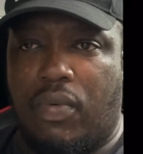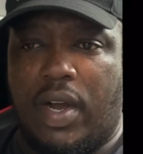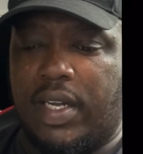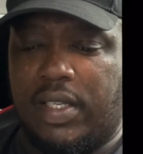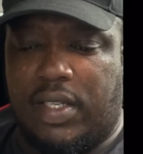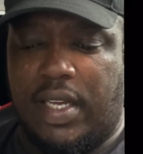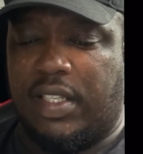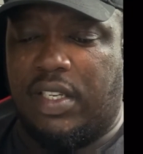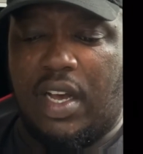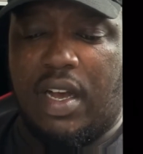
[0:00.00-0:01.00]
What can I say? It's
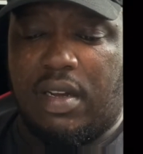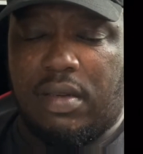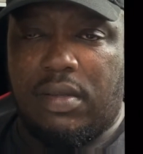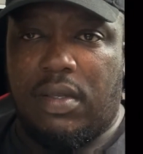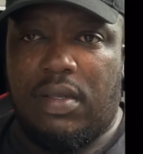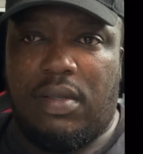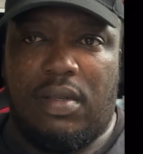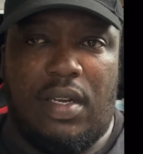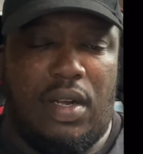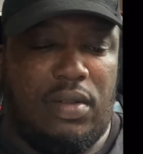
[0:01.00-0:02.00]
a Dunk.
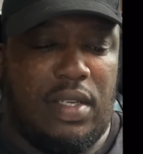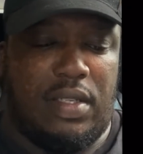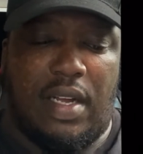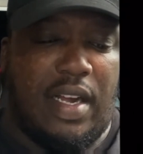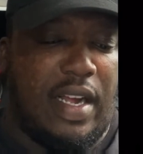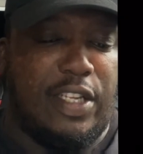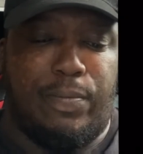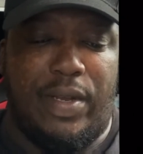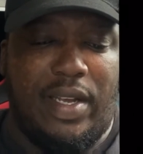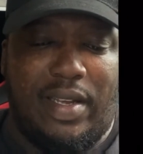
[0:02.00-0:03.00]
You know, it's a Dunk
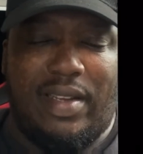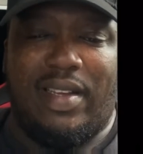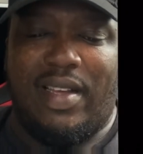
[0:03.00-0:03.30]
SB.